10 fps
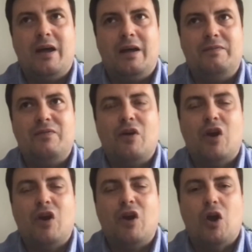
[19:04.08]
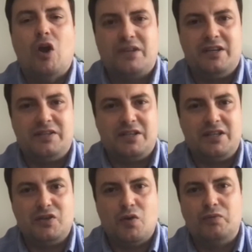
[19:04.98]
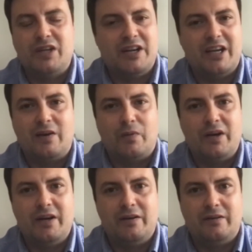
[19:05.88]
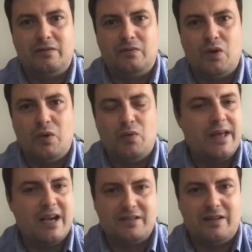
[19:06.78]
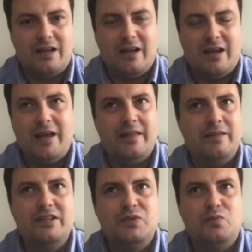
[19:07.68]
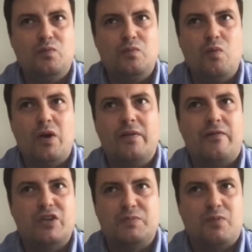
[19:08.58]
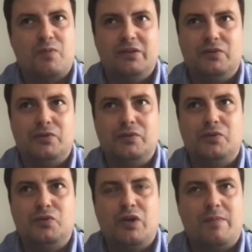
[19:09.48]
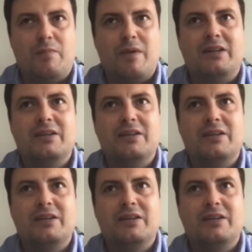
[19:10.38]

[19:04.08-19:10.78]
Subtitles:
develops his own technical career with us. I think this is one of the first points to keep in mind.